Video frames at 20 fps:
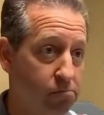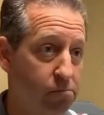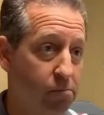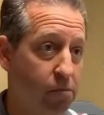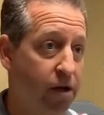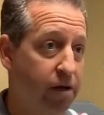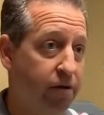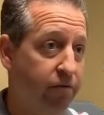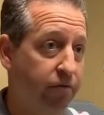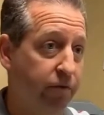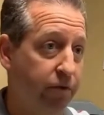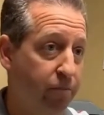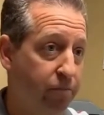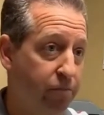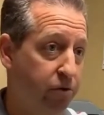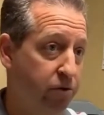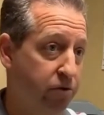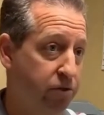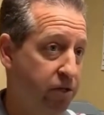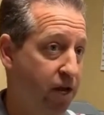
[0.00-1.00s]
not even
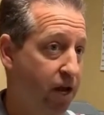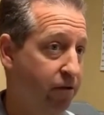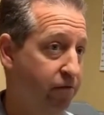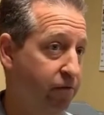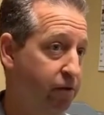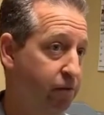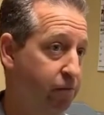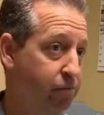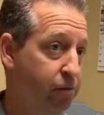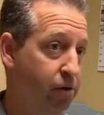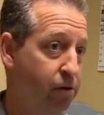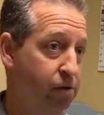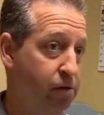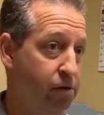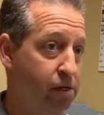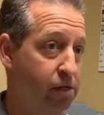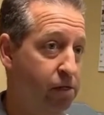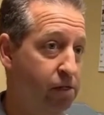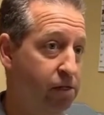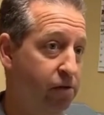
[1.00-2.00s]
computer savvy, but
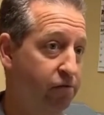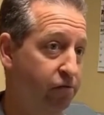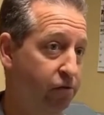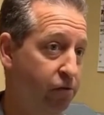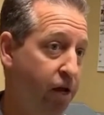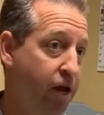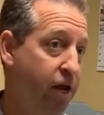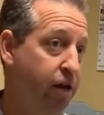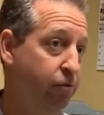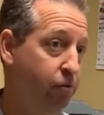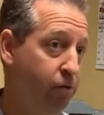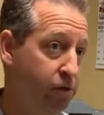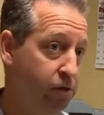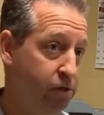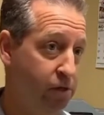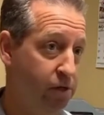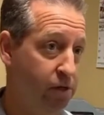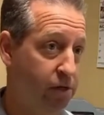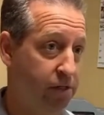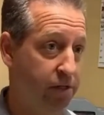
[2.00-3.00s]
easy for anyone
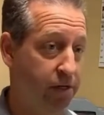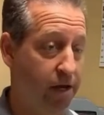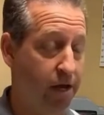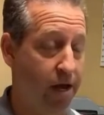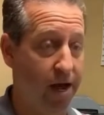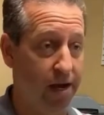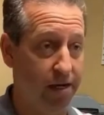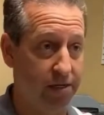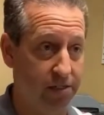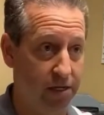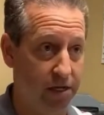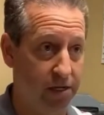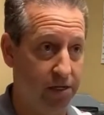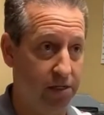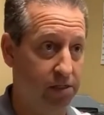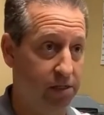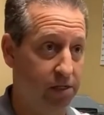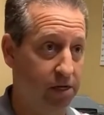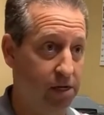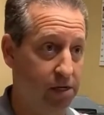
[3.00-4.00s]
to, to
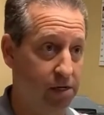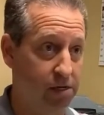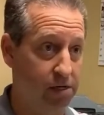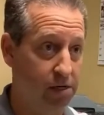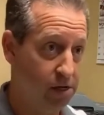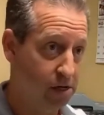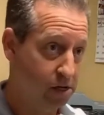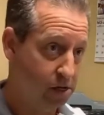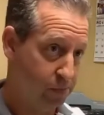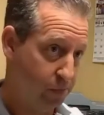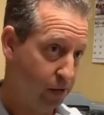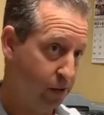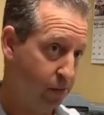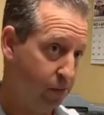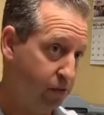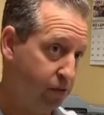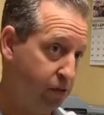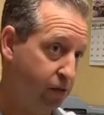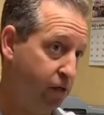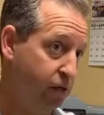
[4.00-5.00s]
access and be
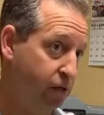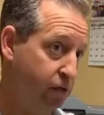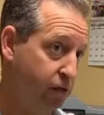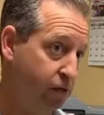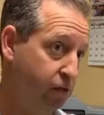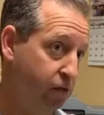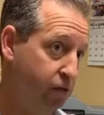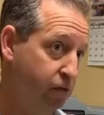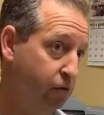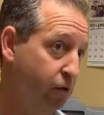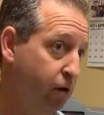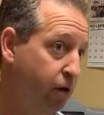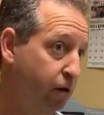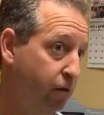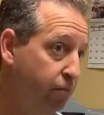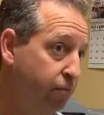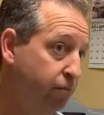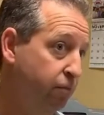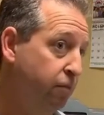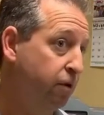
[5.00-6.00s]
able to, to,
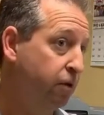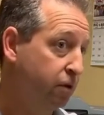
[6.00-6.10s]
um,